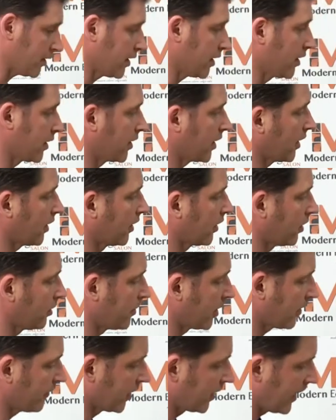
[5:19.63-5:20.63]
going to get a little bit
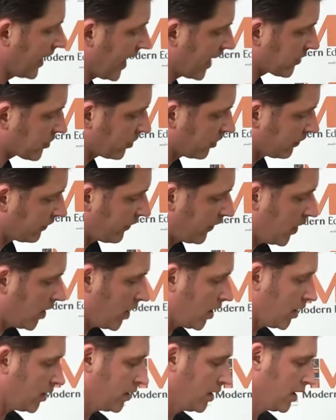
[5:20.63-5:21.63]
of a natural
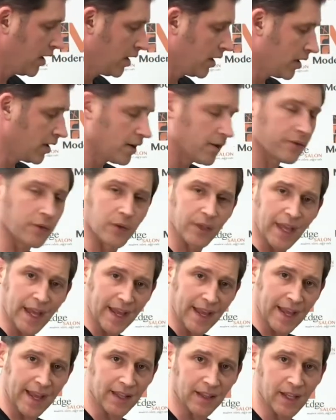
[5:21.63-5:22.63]
fall for that
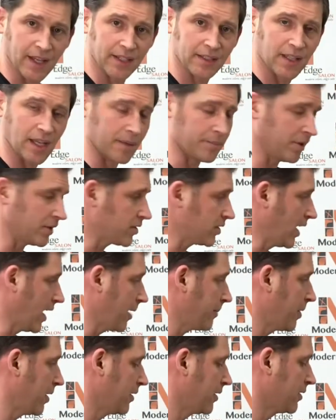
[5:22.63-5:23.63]
A-line type of shape.
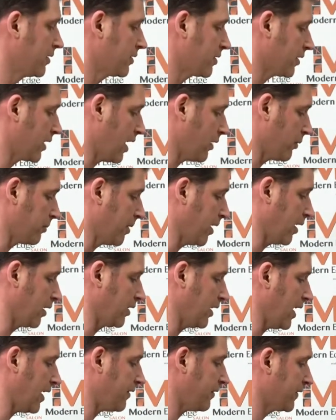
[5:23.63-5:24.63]
So that would be our
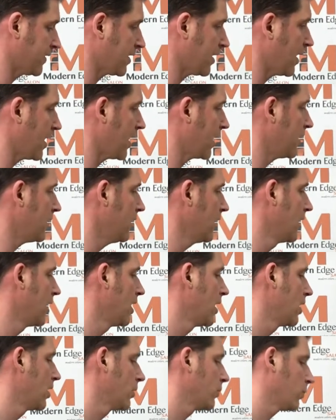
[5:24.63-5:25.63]
left side.
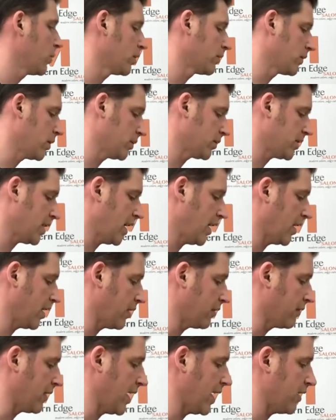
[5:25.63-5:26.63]
We'll rotate
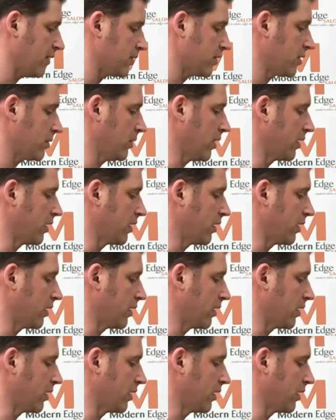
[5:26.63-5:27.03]
around to our